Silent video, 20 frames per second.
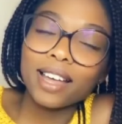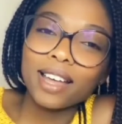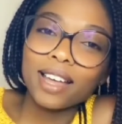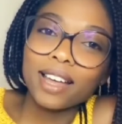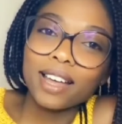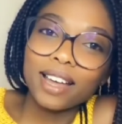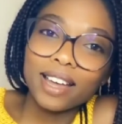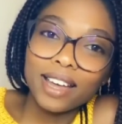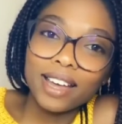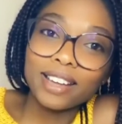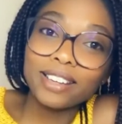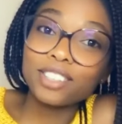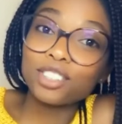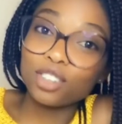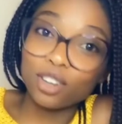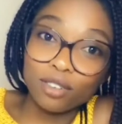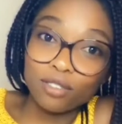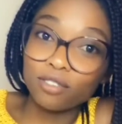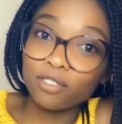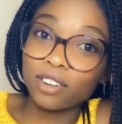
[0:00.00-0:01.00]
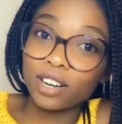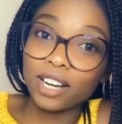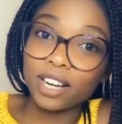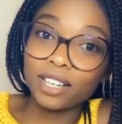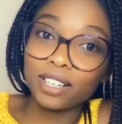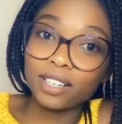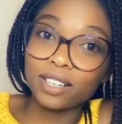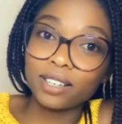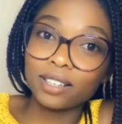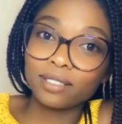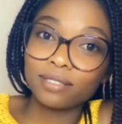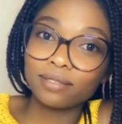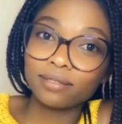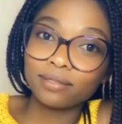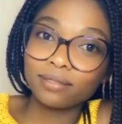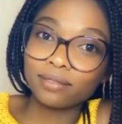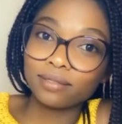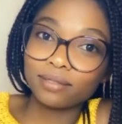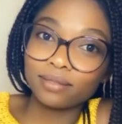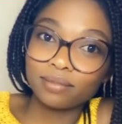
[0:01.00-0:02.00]
I had chaofan.
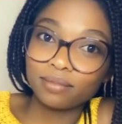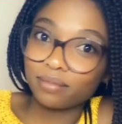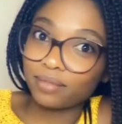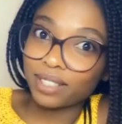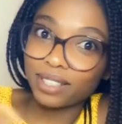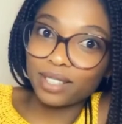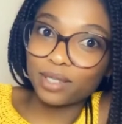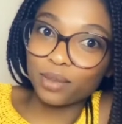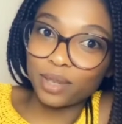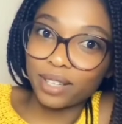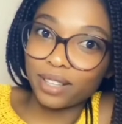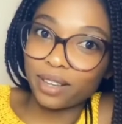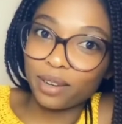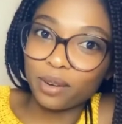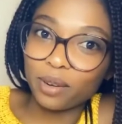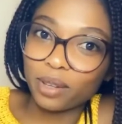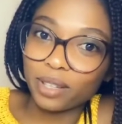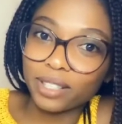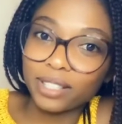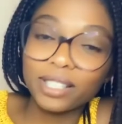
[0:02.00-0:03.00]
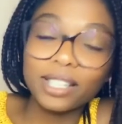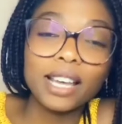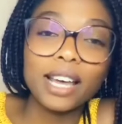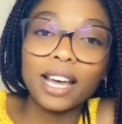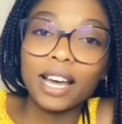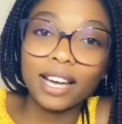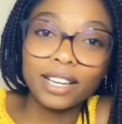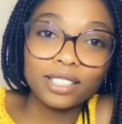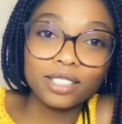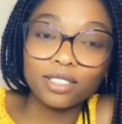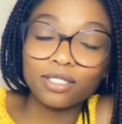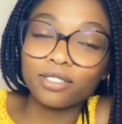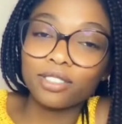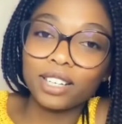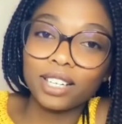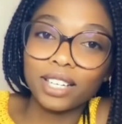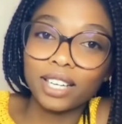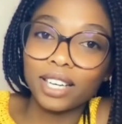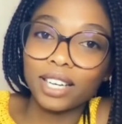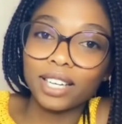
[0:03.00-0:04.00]
That is what they call it. I chaofan
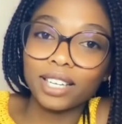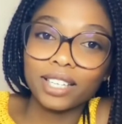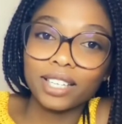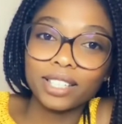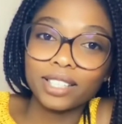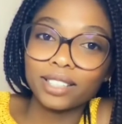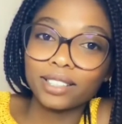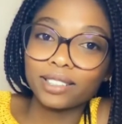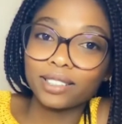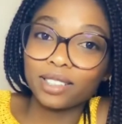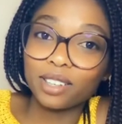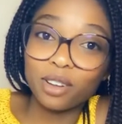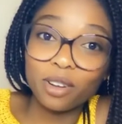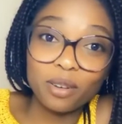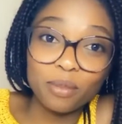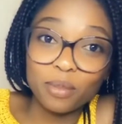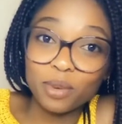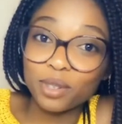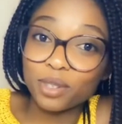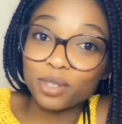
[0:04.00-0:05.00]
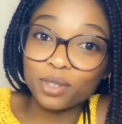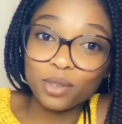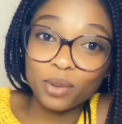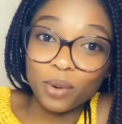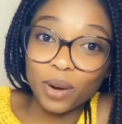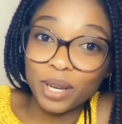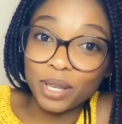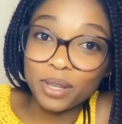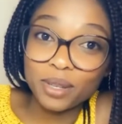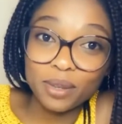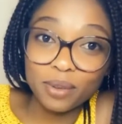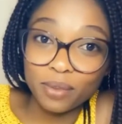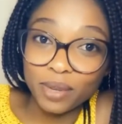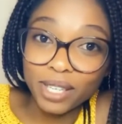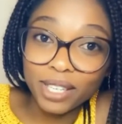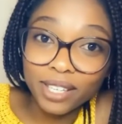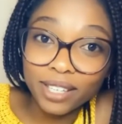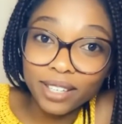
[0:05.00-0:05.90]
like almost twice a week.